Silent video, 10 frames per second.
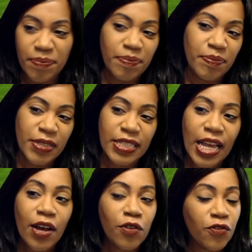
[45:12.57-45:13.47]

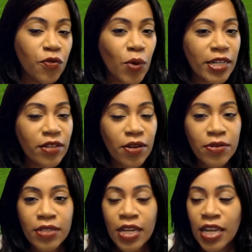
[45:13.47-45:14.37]
set of
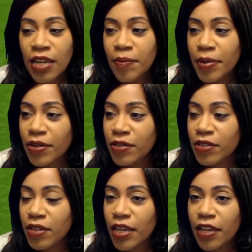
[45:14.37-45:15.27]
windows,
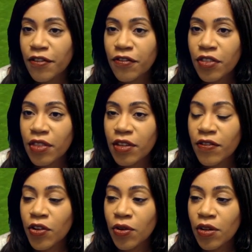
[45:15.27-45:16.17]
because if
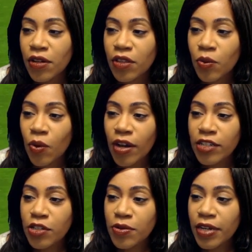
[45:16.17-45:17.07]
you look, the
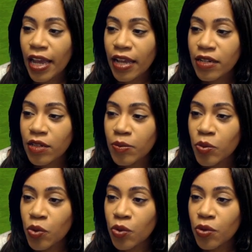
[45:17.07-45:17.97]
wider you get, the
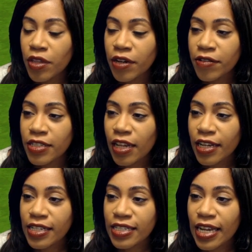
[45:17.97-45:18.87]
more there is like
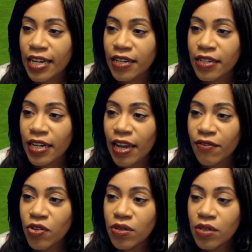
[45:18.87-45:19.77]
a second
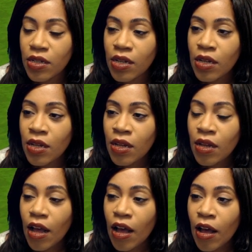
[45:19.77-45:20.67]
level.
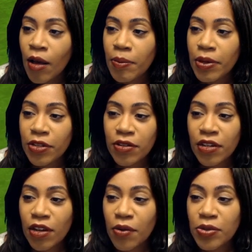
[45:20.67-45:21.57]
But you
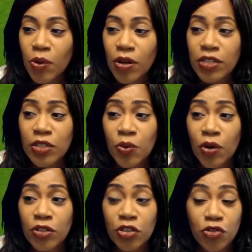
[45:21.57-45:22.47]
can go as wide as you
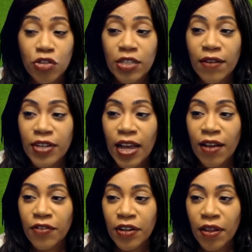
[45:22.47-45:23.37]
want. You'll just have to
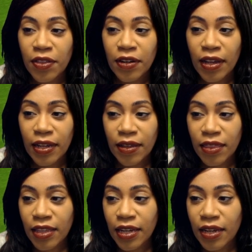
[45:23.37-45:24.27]
have another like
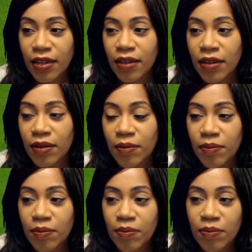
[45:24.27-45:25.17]
thick
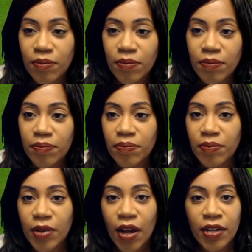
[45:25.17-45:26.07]

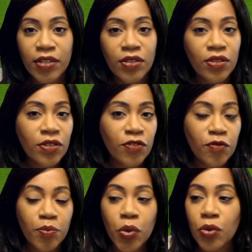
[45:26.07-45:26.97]
kind of
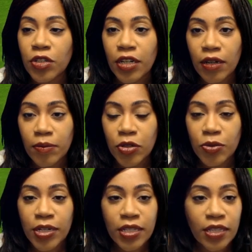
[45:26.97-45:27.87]
border
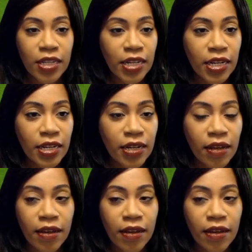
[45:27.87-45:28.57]
between the